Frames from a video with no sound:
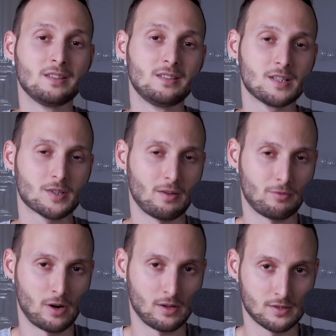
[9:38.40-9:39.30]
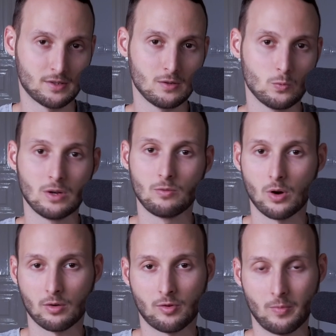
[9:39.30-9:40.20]
And this referencing will
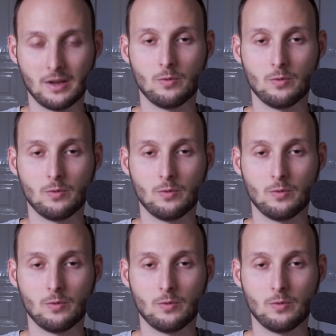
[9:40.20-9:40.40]
work from